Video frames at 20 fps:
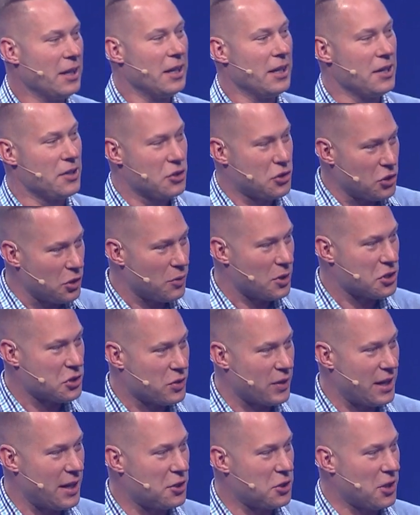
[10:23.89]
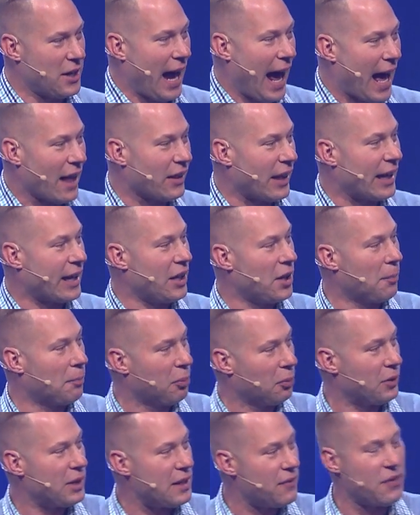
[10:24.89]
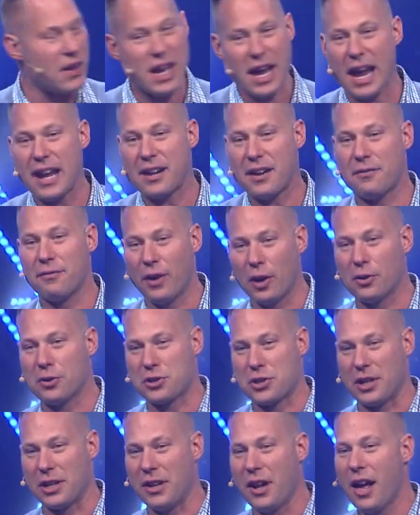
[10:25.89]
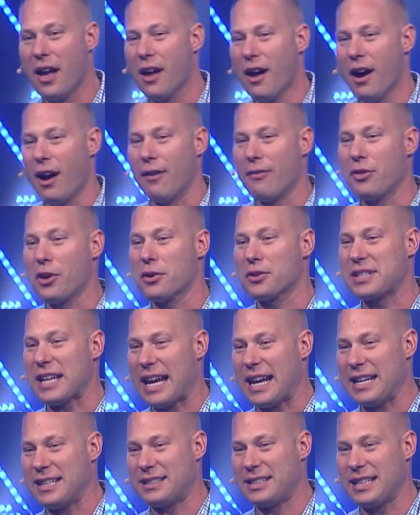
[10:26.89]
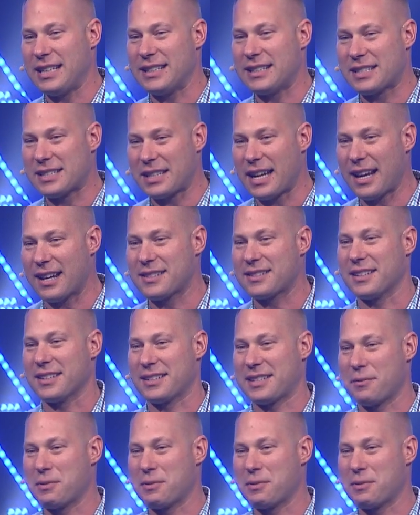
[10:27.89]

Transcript: in Jewish tradition had like an abbreviated version of those 18 stanzas.